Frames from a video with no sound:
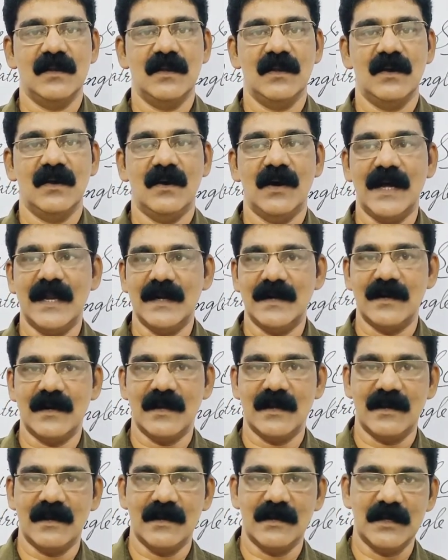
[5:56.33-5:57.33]
and
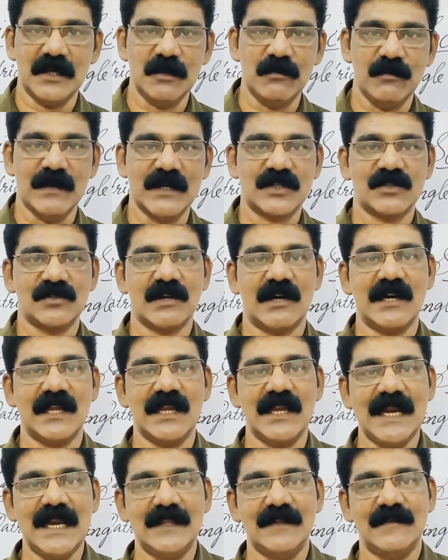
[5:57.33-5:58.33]
uh, your
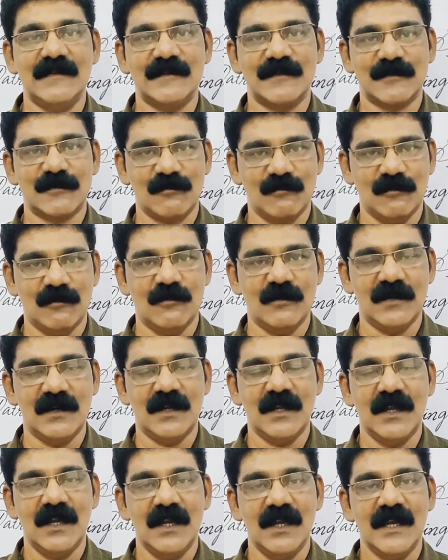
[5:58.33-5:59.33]
study in this school